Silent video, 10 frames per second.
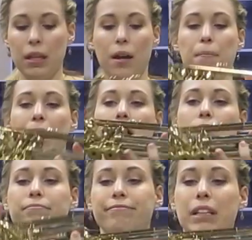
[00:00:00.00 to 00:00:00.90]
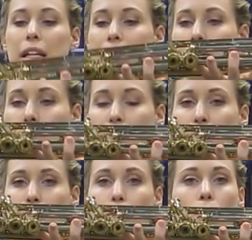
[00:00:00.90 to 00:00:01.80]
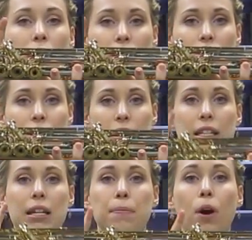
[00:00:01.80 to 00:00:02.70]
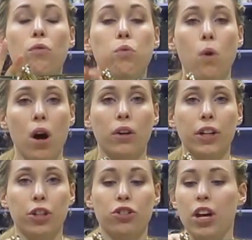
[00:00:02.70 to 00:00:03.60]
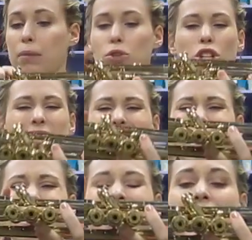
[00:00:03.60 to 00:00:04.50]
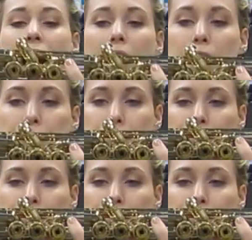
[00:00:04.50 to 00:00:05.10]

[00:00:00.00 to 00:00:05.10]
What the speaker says: about maybe 4 inches deep of water in your tub, just enough